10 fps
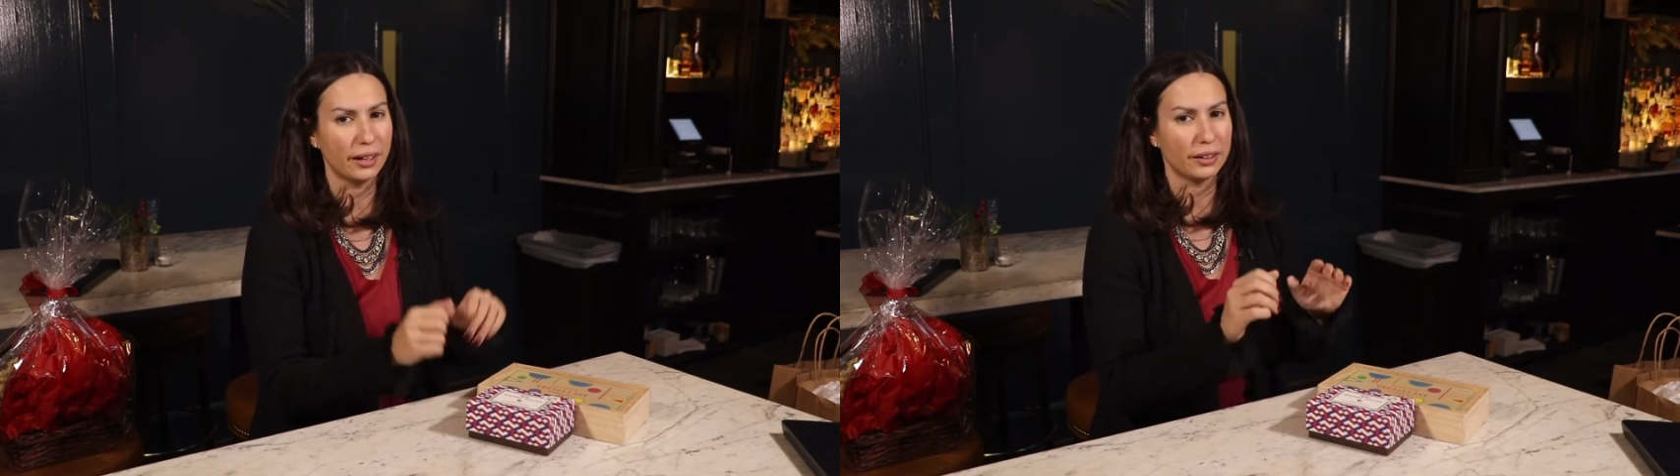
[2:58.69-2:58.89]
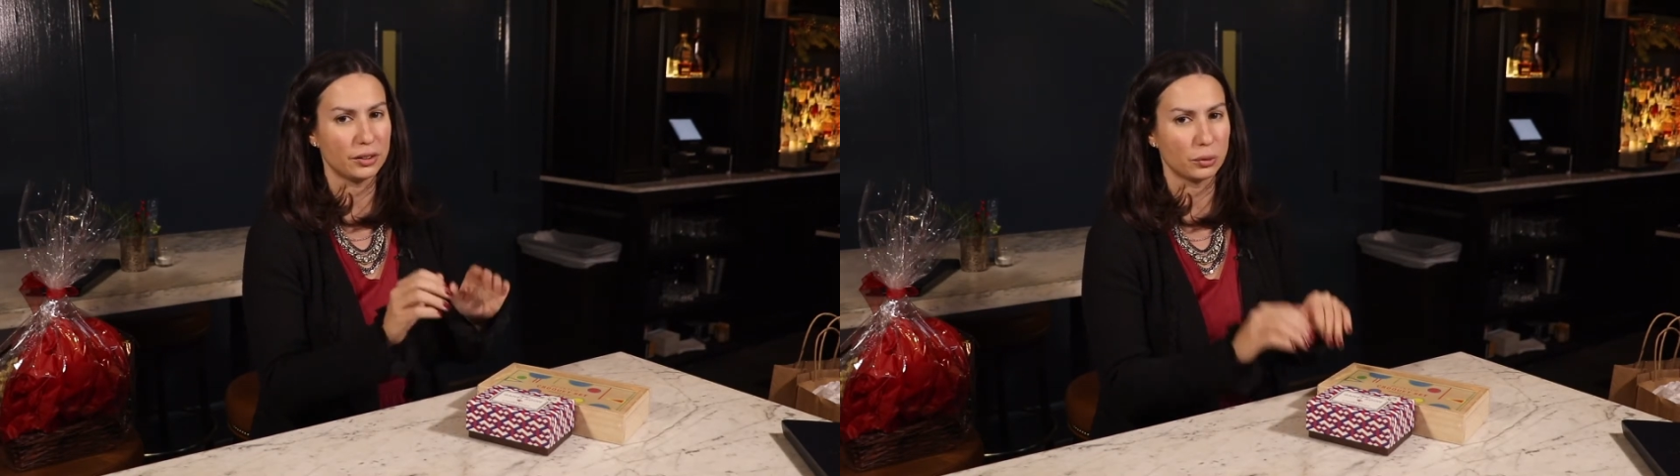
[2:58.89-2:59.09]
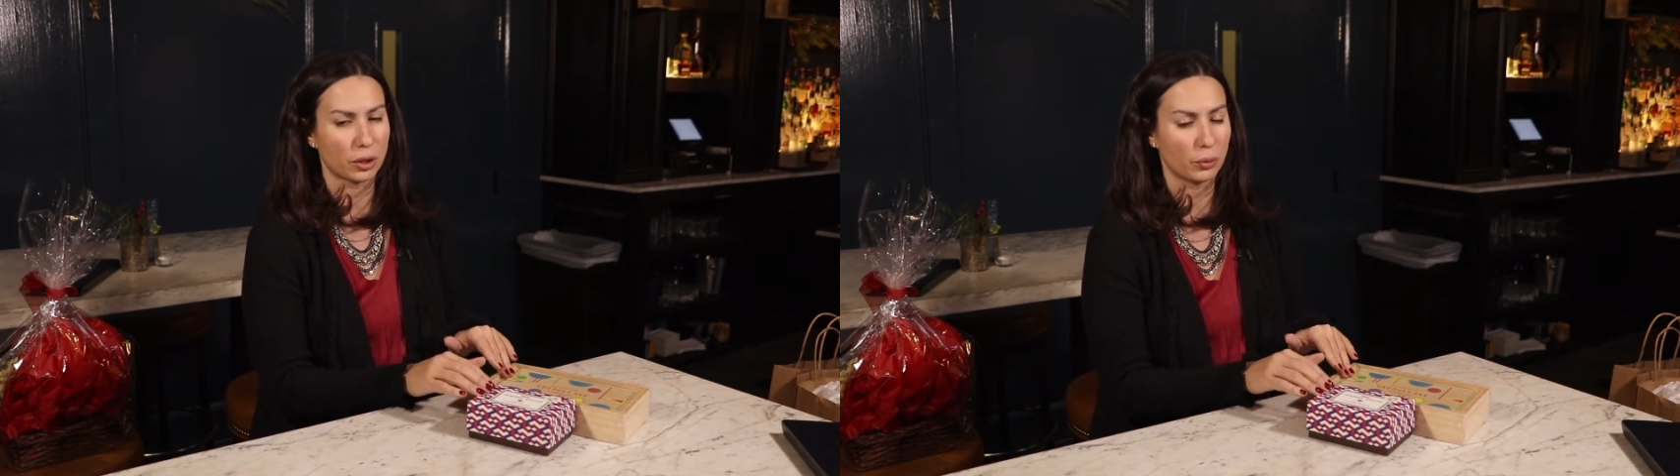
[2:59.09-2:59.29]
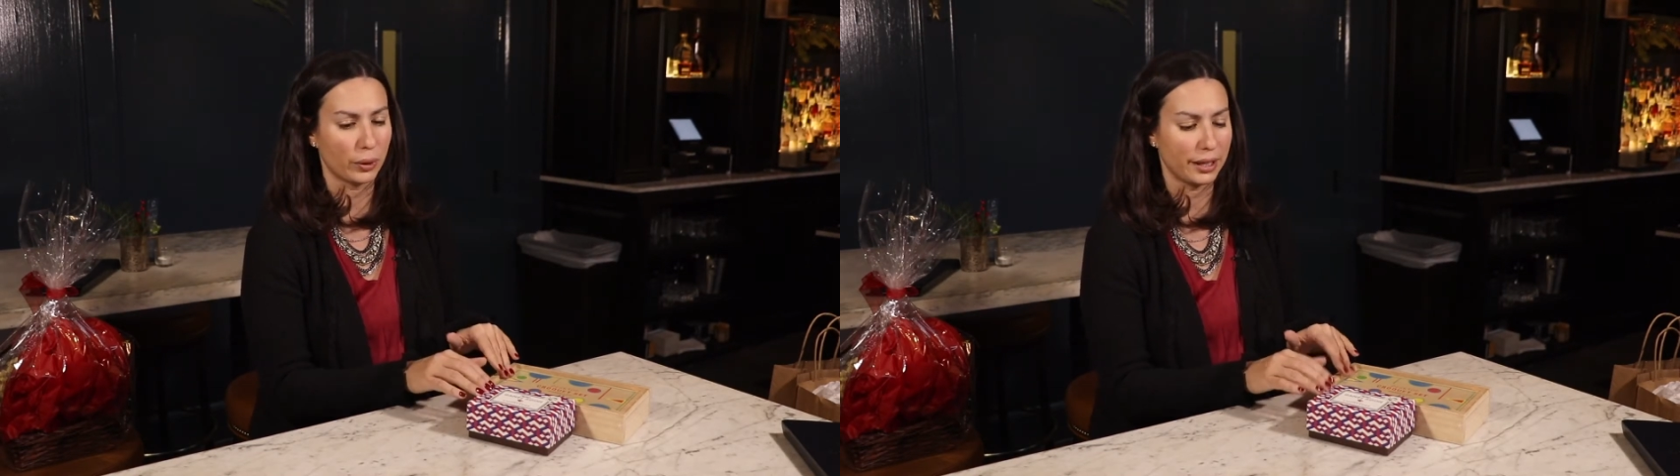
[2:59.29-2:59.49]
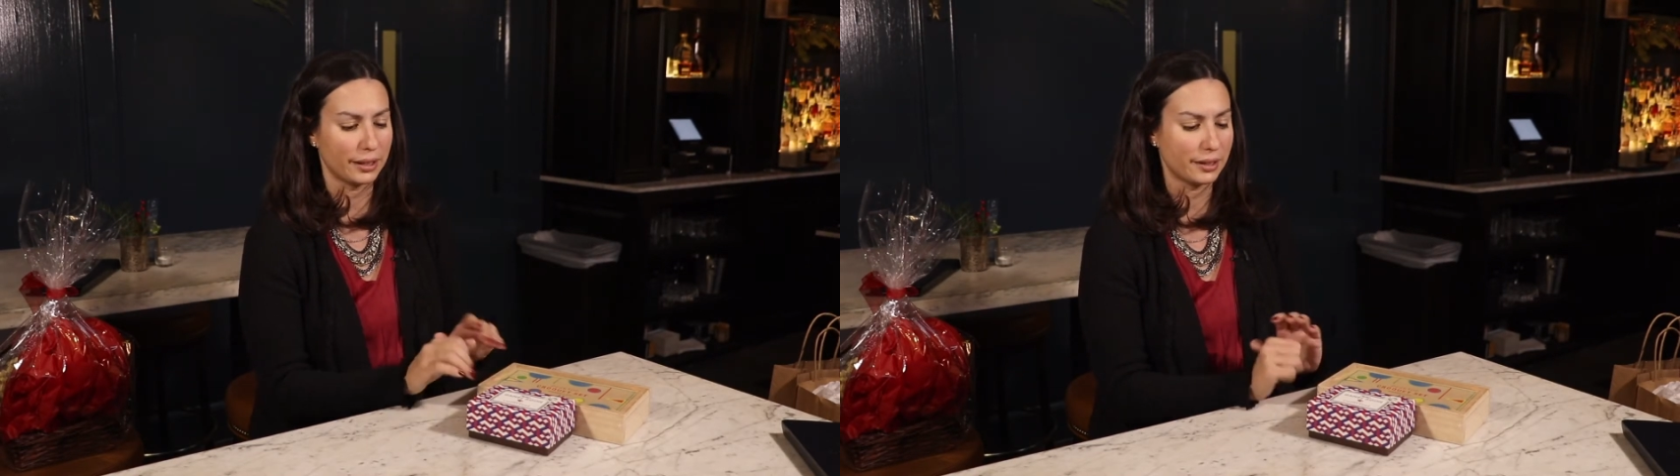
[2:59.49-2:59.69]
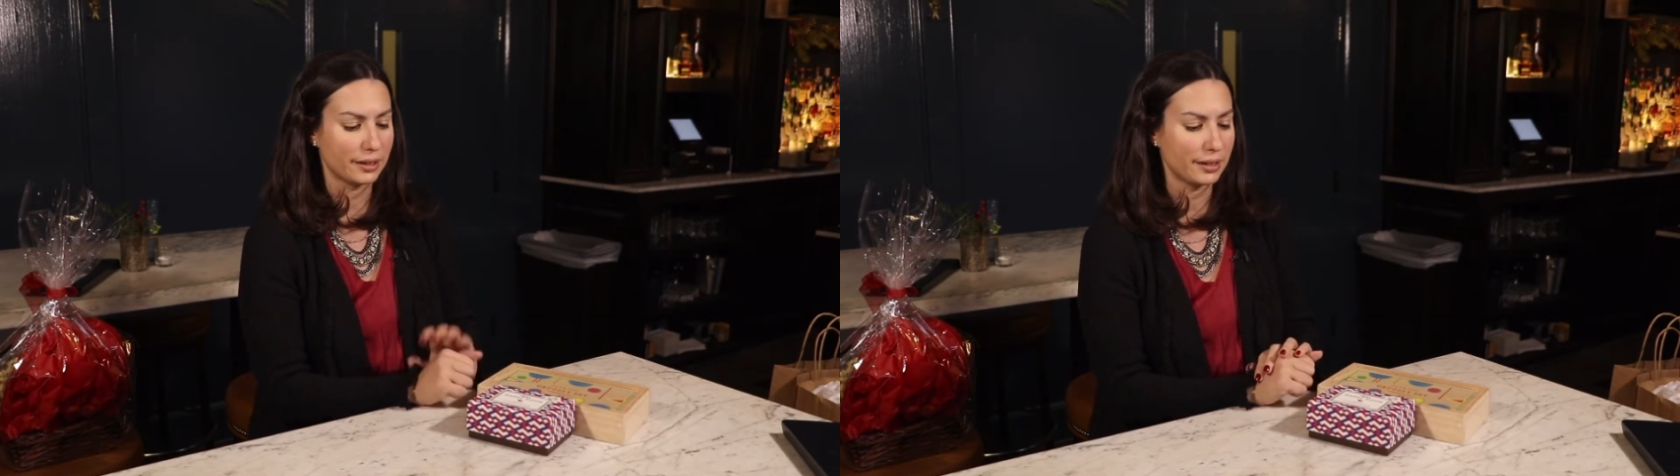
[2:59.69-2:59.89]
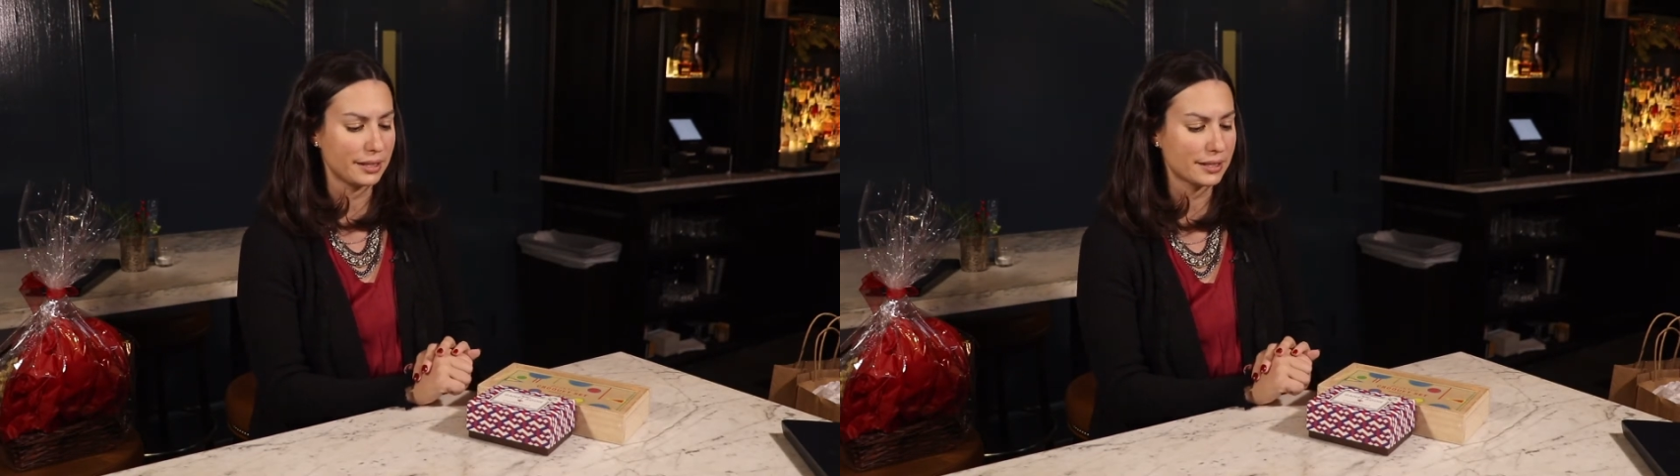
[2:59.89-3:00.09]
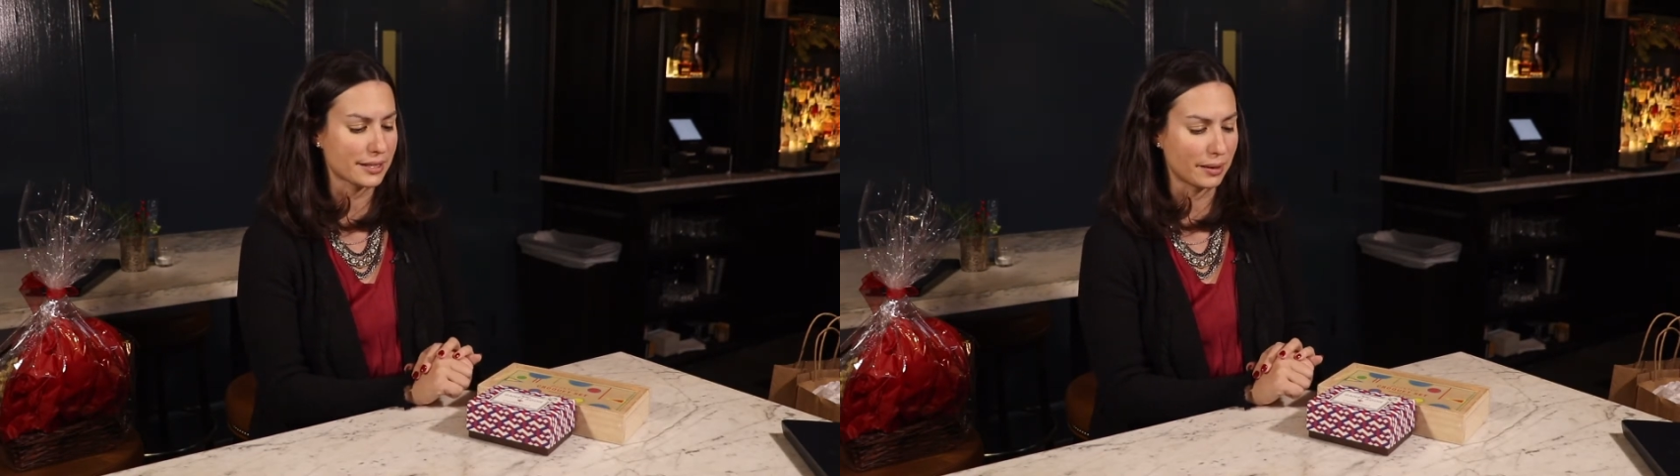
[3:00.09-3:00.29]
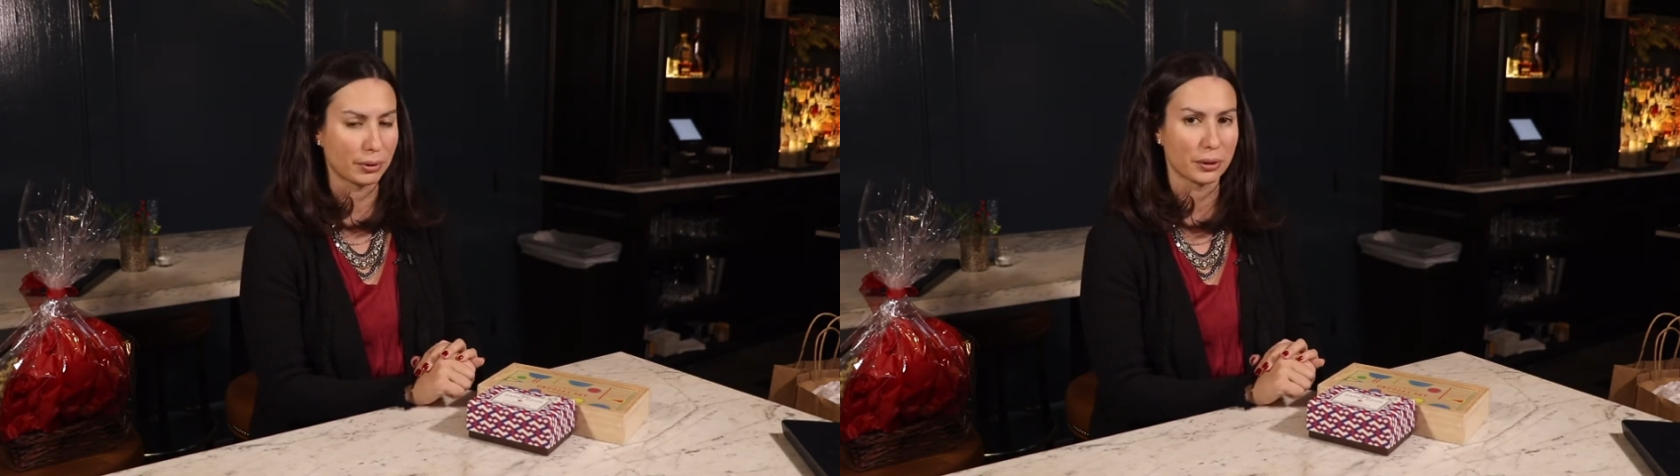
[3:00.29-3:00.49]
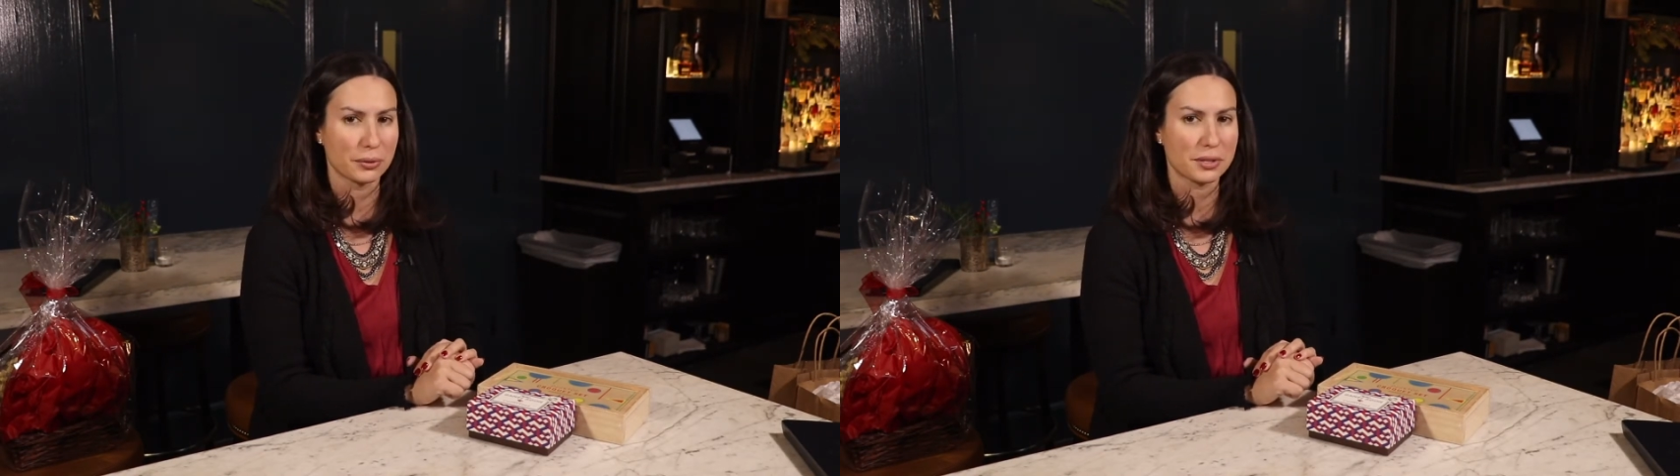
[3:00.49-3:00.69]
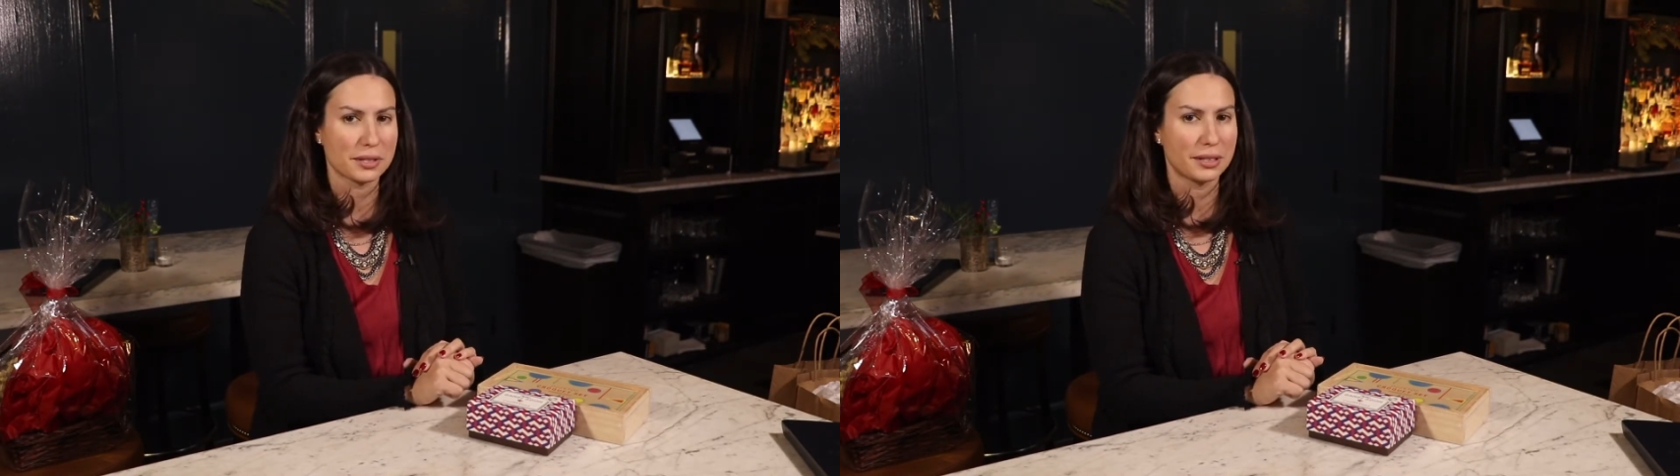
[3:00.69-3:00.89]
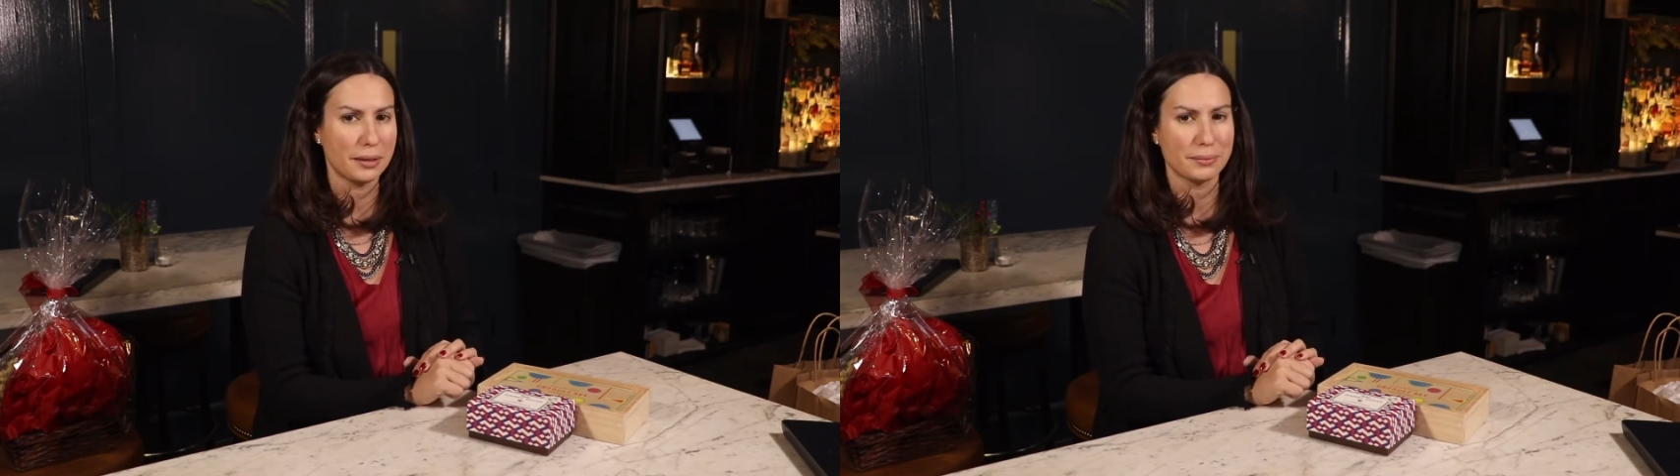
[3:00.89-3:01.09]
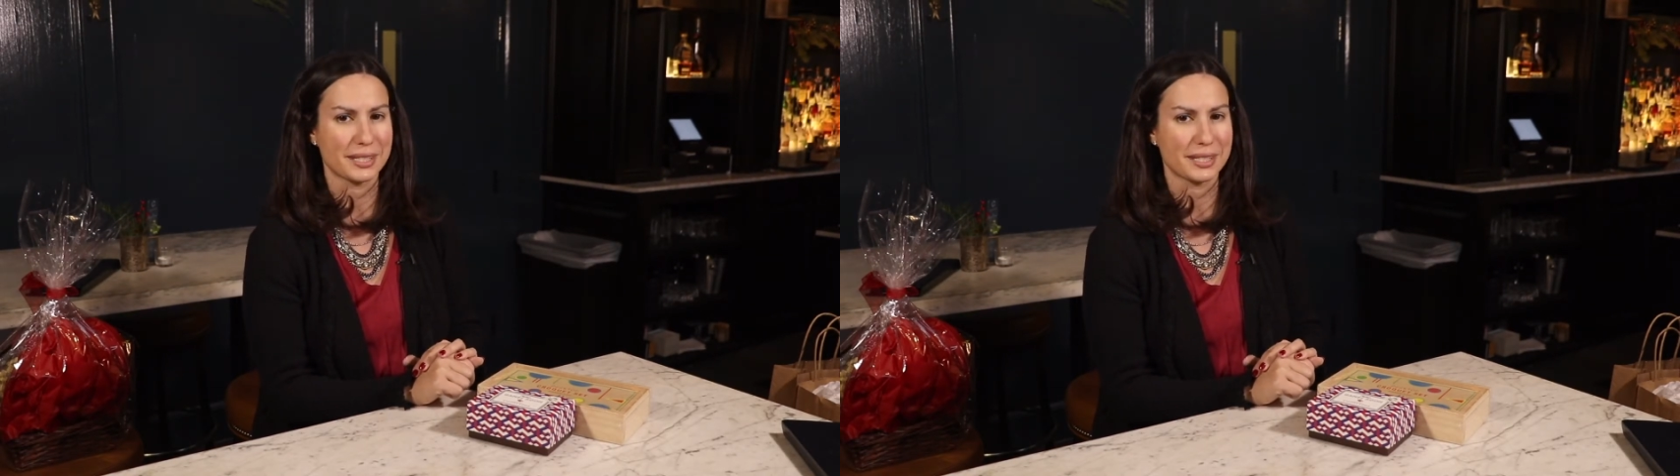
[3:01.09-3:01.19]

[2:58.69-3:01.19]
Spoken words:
and you can win the Zambros game